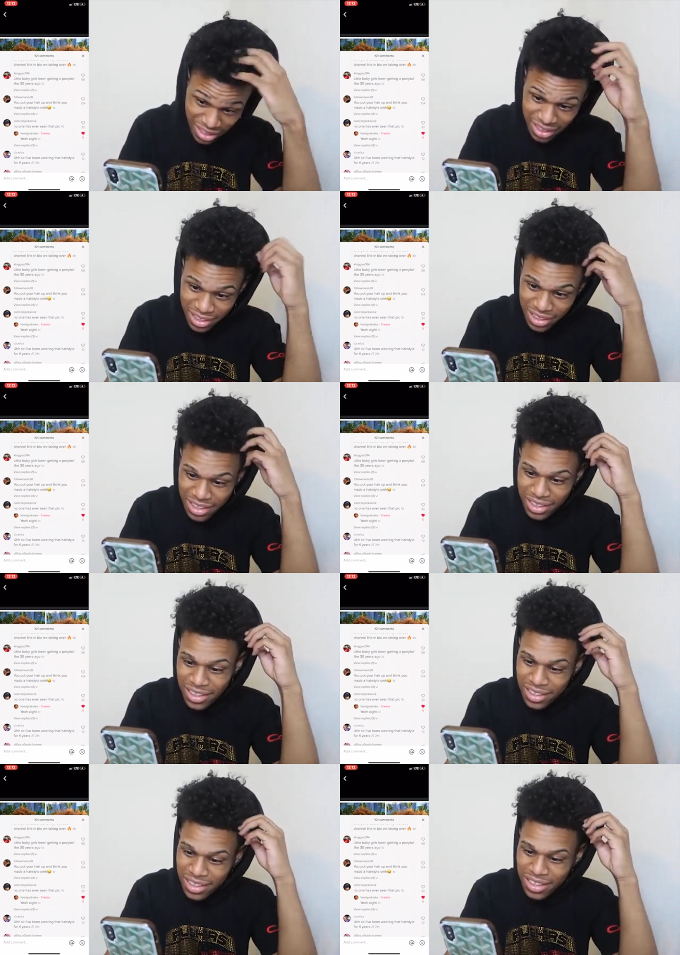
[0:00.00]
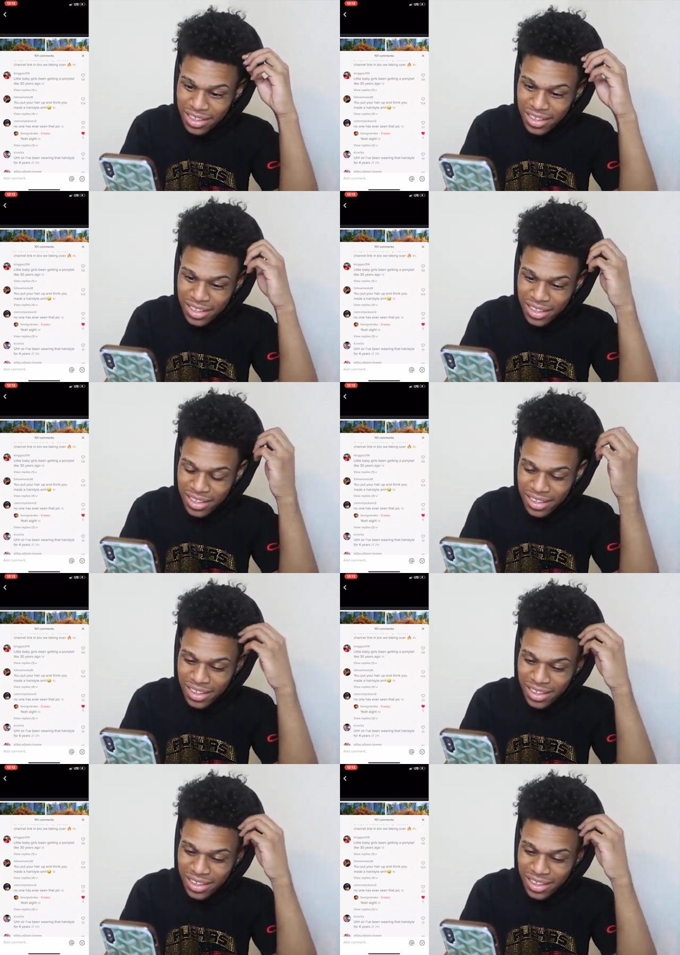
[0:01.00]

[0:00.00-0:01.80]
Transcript: (no one is talking)